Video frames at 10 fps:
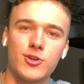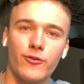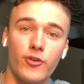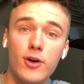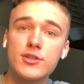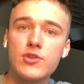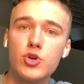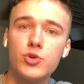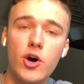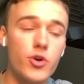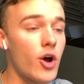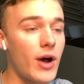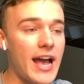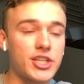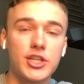so for those of you who don't know,
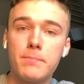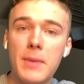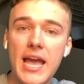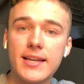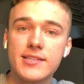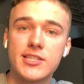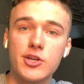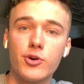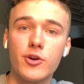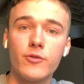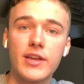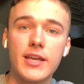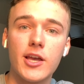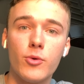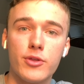I actually made a cereal
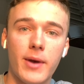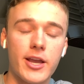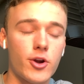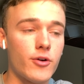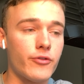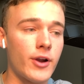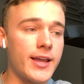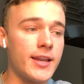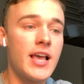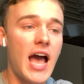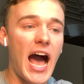video with my girlfriend.